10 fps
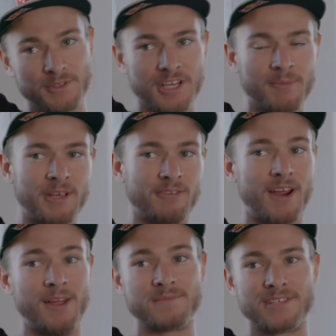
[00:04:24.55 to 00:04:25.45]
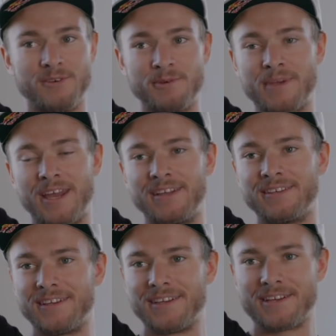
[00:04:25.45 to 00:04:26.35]
We're jumping yes, ramps that were right.
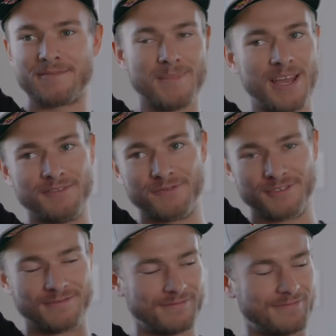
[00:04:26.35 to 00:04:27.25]
made made for